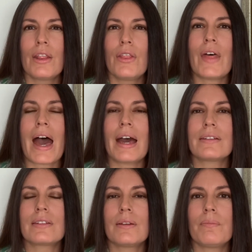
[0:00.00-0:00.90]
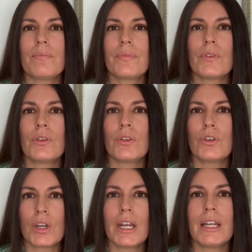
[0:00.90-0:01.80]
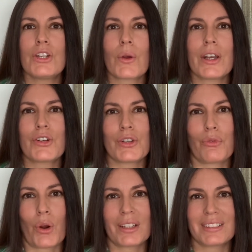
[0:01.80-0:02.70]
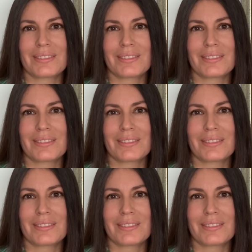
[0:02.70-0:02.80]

that you're going to need your energy for it.